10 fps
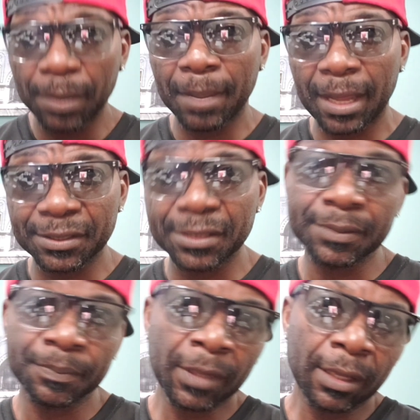maxis,
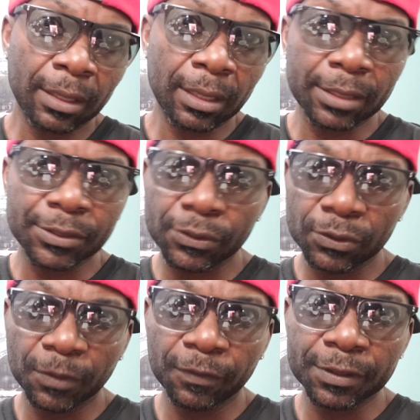excuse
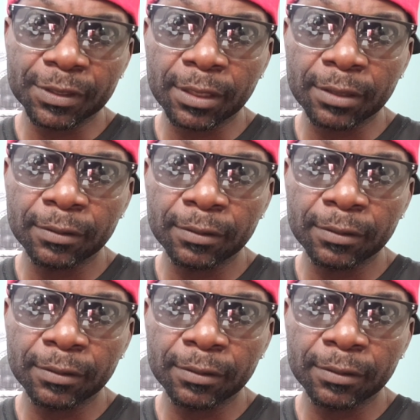me for a second.